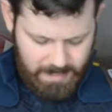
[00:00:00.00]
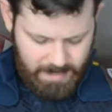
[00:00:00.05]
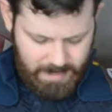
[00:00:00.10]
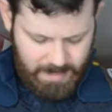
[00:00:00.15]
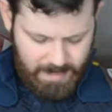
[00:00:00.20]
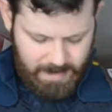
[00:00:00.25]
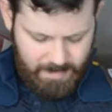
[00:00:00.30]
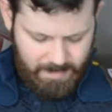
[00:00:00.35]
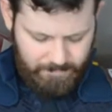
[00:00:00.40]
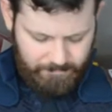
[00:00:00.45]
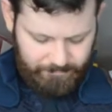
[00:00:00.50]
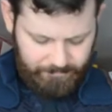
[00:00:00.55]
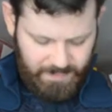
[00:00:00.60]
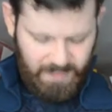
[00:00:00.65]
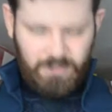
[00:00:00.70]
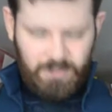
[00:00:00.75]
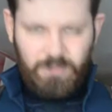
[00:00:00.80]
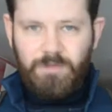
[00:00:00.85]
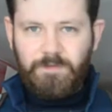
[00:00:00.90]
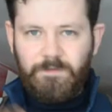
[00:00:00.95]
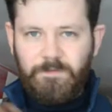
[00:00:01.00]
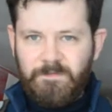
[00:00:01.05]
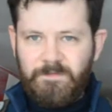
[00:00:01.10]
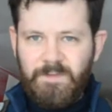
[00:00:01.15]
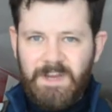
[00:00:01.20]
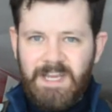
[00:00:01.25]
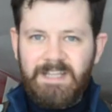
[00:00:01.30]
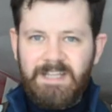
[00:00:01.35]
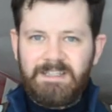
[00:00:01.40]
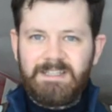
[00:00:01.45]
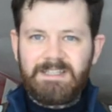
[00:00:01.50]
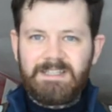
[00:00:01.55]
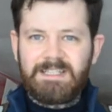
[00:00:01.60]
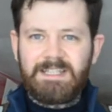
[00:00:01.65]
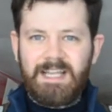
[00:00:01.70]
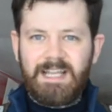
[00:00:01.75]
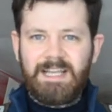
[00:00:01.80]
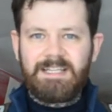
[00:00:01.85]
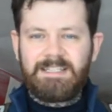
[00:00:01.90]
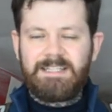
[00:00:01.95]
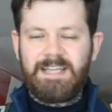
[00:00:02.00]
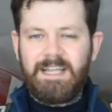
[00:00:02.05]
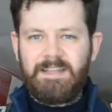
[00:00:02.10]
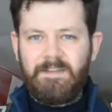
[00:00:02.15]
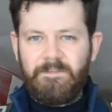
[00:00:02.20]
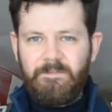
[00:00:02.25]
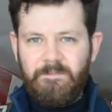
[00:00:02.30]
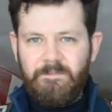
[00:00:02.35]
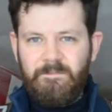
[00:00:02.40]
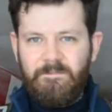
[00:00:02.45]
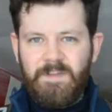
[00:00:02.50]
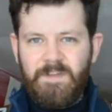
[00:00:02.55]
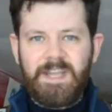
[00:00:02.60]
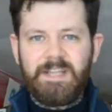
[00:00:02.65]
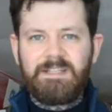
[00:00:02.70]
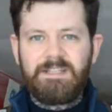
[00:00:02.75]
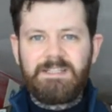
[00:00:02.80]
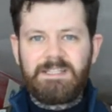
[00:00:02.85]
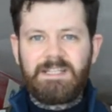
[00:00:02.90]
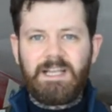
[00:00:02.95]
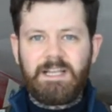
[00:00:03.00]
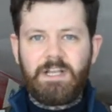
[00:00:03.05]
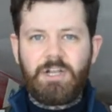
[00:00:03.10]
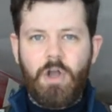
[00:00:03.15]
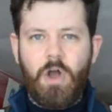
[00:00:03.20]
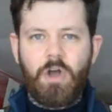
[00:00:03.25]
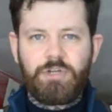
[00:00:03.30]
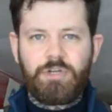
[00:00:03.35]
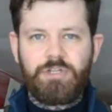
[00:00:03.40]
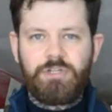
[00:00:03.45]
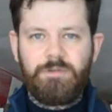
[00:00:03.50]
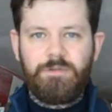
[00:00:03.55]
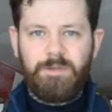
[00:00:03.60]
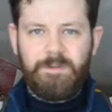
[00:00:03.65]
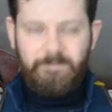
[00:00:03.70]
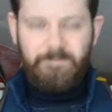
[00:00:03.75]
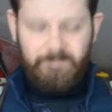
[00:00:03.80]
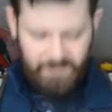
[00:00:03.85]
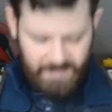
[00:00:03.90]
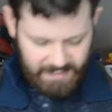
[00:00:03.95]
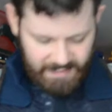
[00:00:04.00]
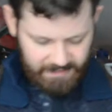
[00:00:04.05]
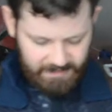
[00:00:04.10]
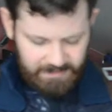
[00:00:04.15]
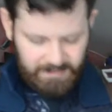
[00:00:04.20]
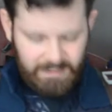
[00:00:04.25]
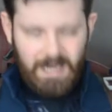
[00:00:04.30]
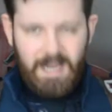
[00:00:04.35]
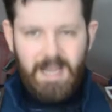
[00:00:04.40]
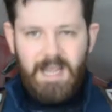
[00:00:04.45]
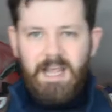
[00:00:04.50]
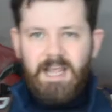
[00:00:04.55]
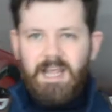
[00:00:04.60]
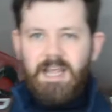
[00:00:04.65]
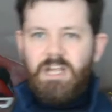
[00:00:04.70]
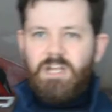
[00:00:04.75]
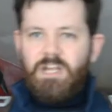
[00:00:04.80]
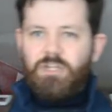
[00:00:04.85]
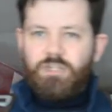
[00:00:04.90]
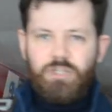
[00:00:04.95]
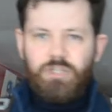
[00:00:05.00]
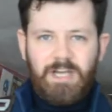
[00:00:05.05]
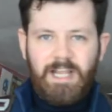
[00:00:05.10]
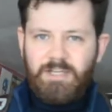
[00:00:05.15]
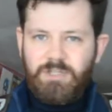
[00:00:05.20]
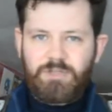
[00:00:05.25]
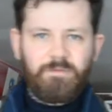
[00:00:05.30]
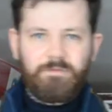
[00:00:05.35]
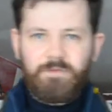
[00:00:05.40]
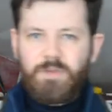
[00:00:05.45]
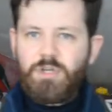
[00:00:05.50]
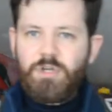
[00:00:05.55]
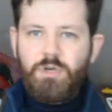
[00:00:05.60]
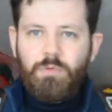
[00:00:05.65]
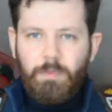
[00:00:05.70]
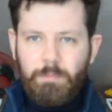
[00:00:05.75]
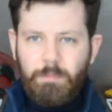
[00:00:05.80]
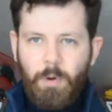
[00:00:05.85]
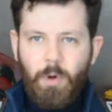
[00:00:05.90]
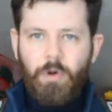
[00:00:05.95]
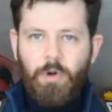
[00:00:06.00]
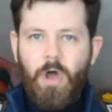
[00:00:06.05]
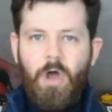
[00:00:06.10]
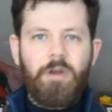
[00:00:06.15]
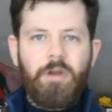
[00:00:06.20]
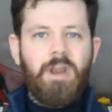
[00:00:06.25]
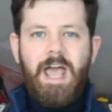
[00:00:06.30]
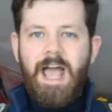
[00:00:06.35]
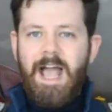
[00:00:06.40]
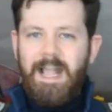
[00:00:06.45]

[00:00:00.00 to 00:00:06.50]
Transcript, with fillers: Um, it just feels like I said it feels like a costume, it feels like something you would put on.